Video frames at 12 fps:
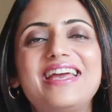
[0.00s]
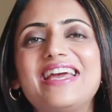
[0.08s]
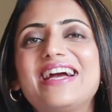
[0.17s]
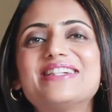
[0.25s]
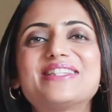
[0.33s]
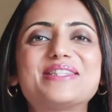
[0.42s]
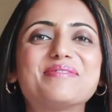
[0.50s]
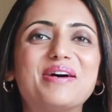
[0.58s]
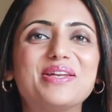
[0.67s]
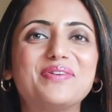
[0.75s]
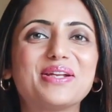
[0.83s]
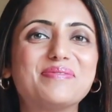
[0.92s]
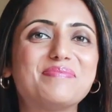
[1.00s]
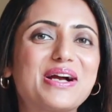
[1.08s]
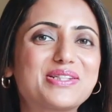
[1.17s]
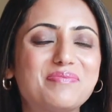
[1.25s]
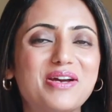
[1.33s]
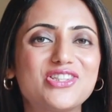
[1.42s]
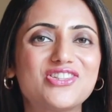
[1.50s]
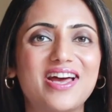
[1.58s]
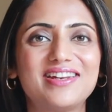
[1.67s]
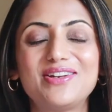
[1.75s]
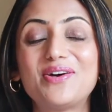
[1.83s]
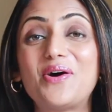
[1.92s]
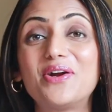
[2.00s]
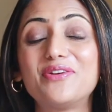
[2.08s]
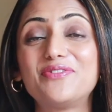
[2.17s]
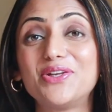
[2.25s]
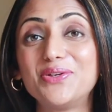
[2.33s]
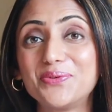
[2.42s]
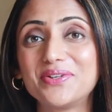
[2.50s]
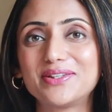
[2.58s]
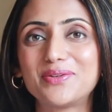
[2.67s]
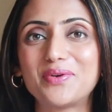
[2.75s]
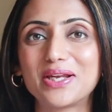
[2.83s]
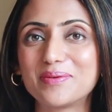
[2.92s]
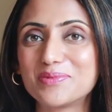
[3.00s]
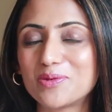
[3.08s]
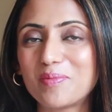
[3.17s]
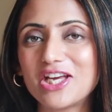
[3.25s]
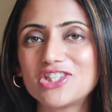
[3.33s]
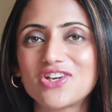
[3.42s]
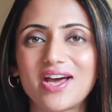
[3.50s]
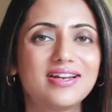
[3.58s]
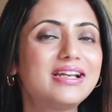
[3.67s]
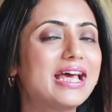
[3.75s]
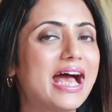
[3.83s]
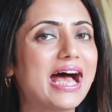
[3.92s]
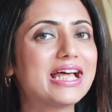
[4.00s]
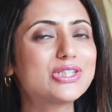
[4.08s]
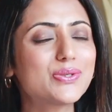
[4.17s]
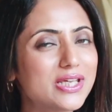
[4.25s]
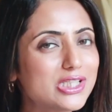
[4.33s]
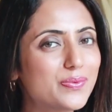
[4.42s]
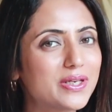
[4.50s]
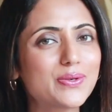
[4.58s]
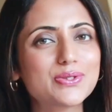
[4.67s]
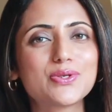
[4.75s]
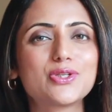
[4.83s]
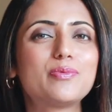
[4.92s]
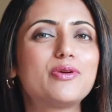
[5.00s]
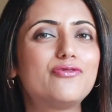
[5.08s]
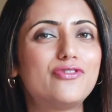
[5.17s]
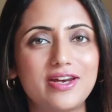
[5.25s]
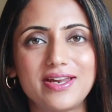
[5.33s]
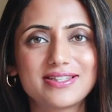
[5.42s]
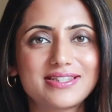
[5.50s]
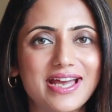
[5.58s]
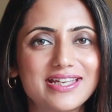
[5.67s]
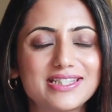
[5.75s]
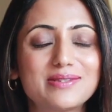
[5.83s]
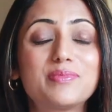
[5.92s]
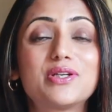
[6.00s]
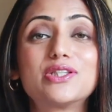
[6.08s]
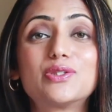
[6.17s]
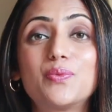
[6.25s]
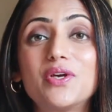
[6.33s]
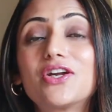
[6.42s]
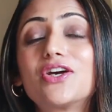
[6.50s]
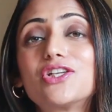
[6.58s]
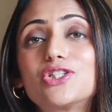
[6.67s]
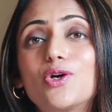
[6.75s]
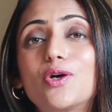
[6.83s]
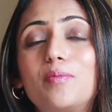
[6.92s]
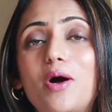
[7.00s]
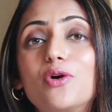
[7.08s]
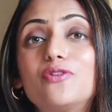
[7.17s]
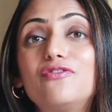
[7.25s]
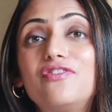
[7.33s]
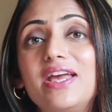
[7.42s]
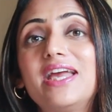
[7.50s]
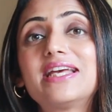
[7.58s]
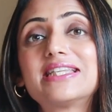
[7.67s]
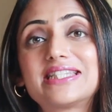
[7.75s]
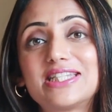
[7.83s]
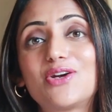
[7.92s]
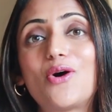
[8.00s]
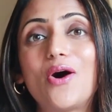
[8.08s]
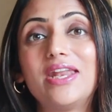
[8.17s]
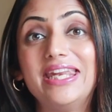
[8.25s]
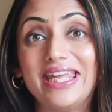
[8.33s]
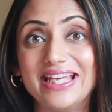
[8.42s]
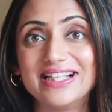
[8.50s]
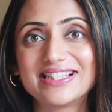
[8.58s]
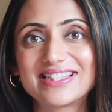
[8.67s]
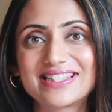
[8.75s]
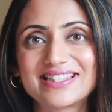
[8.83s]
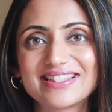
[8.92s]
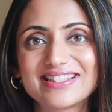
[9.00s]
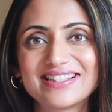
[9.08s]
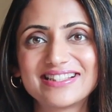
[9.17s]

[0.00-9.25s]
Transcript: Hey guys, it's Himani. Welcome back to my channel, or if you're new here, then welcome to my channel. And today's video is going to be very exciting because we are going to talk about fake stick-on nails.